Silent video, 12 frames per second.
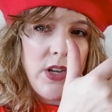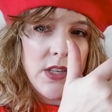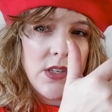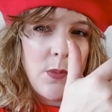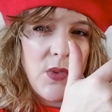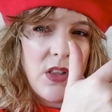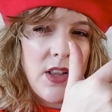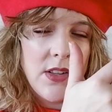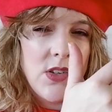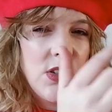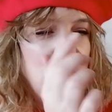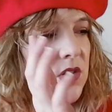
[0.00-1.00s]
you get something
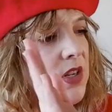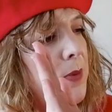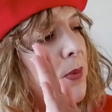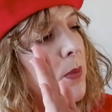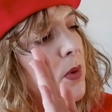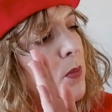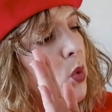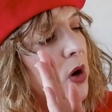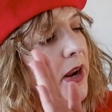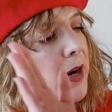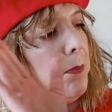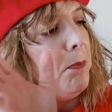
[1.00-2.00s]
that's deeper but
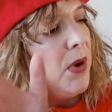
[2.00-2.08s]
more like a